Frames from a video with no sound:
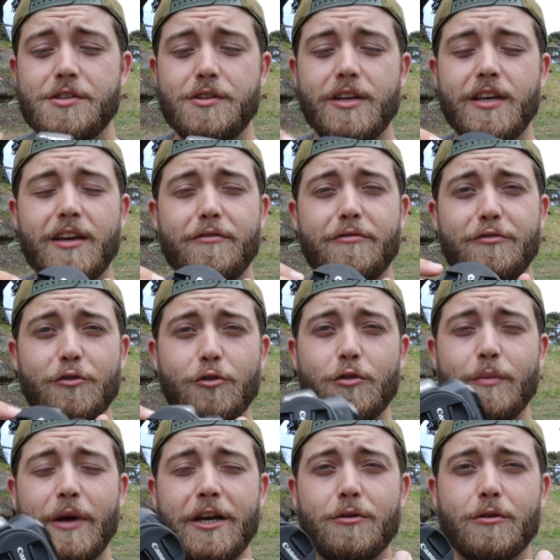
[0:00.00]
So you get full
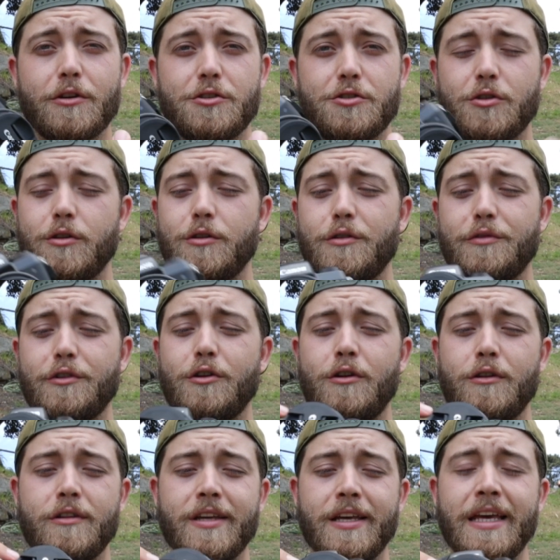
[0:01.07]
manual control over
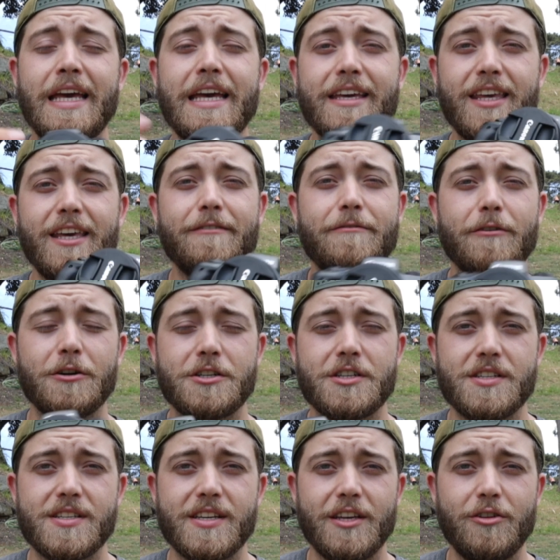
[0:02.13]
all the key
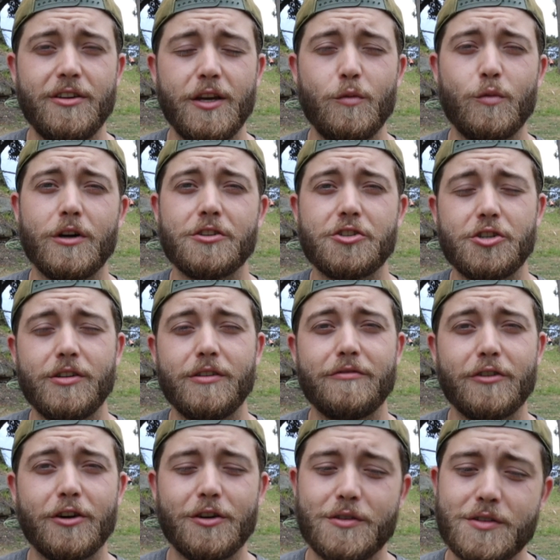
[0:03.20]
functions that you need while shooting
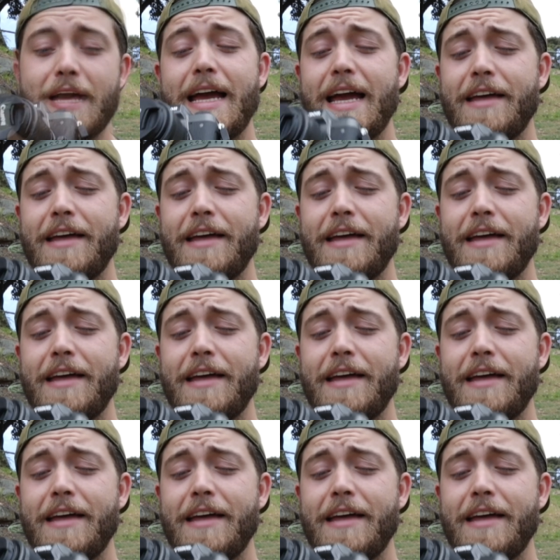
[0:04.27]
photos.